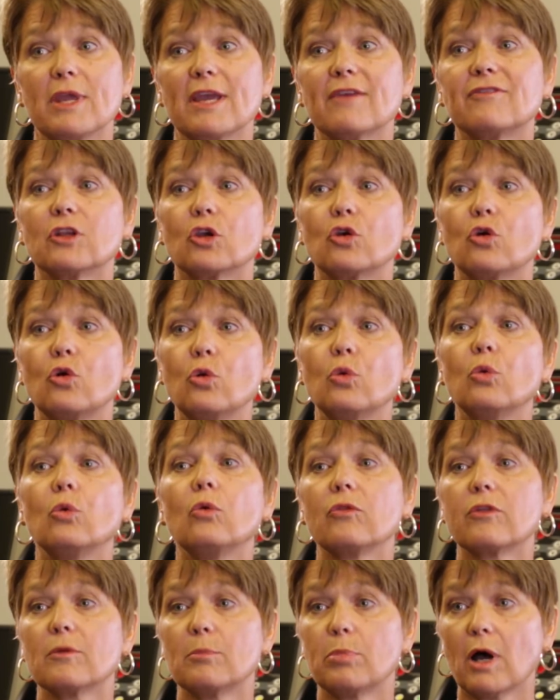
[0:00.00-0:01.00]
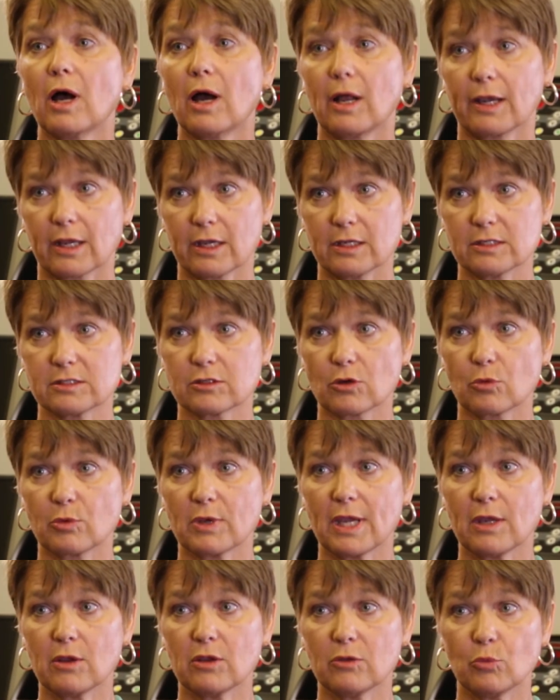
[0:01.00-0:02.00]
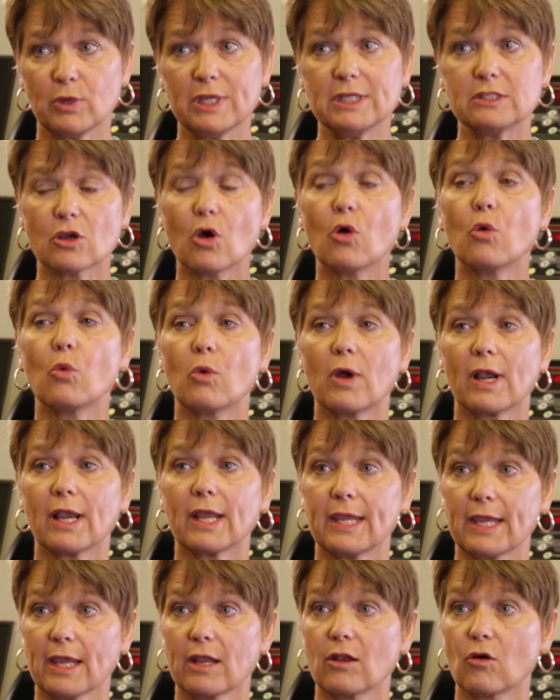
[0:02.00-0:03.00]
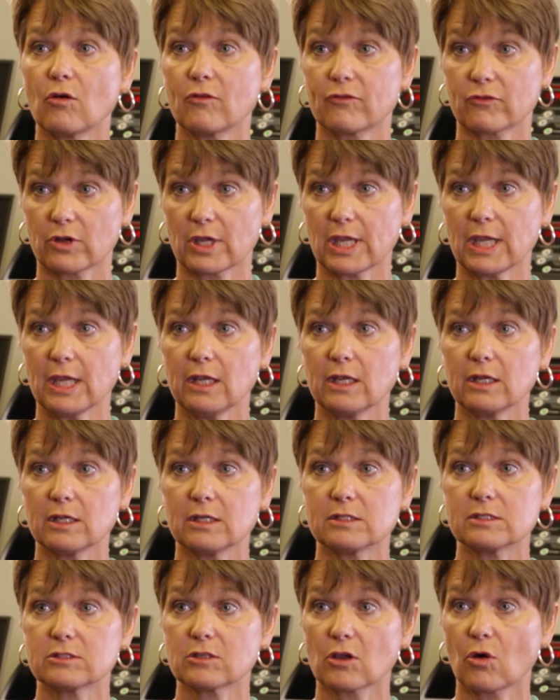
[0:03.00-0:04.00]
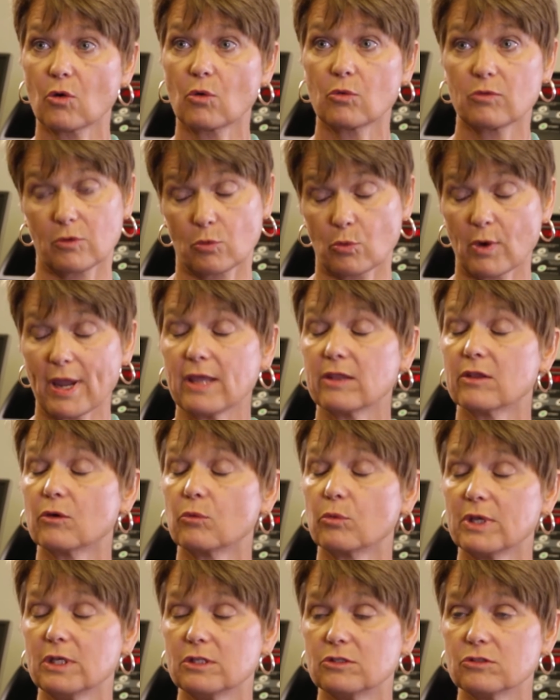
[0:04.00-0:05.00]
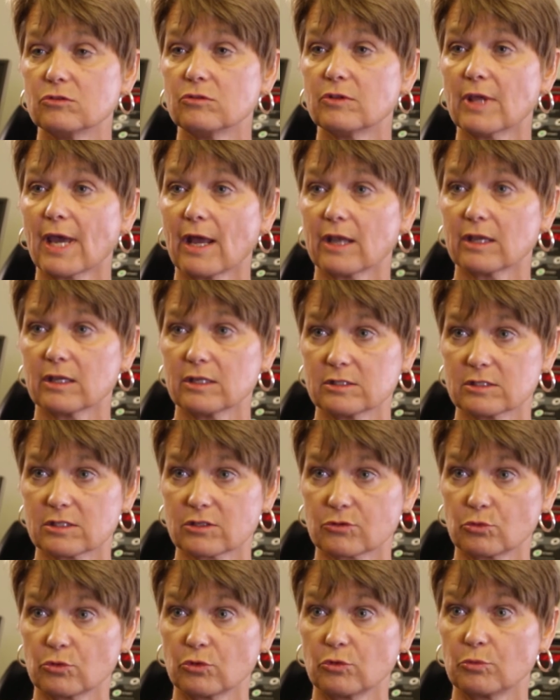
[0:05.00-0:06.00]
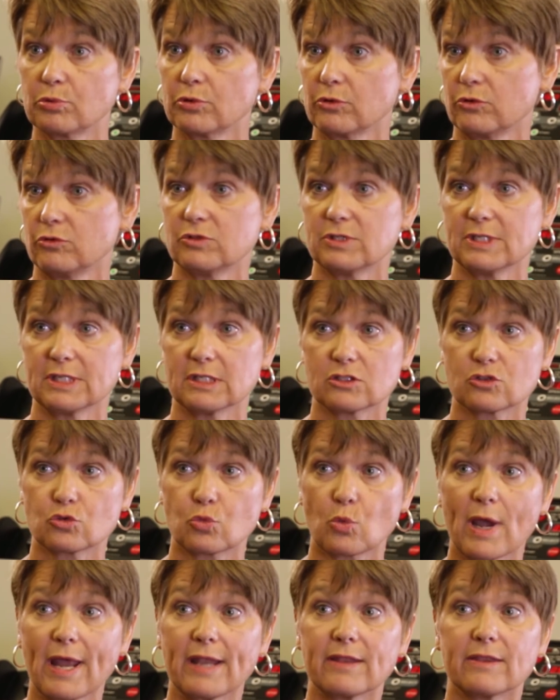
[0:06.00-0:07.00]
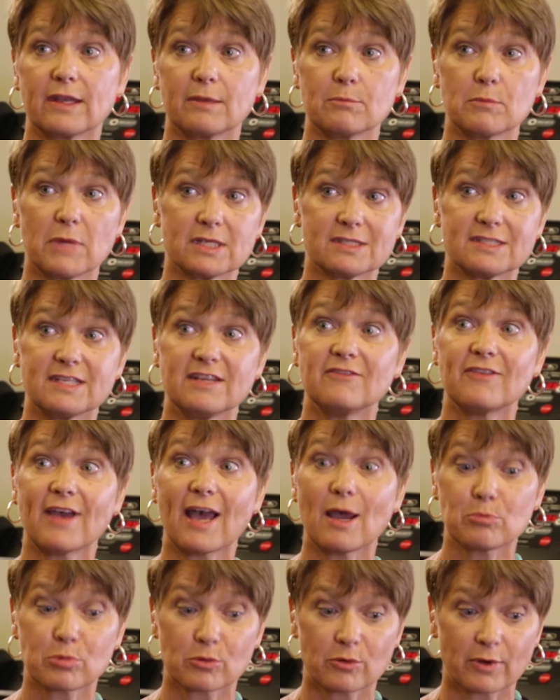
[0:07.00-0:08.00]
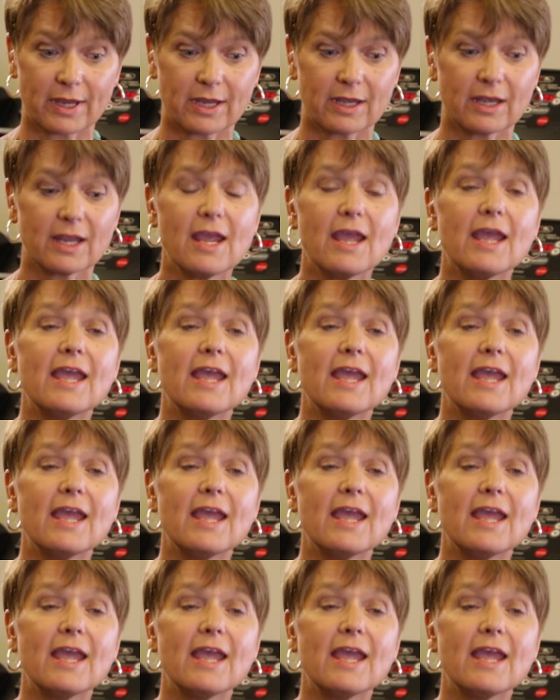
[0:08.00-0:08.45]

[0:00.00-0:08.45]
We have to cool the body. So we, we don't want to get overheated. So the way that we do that is through producing sweat that must evaporate.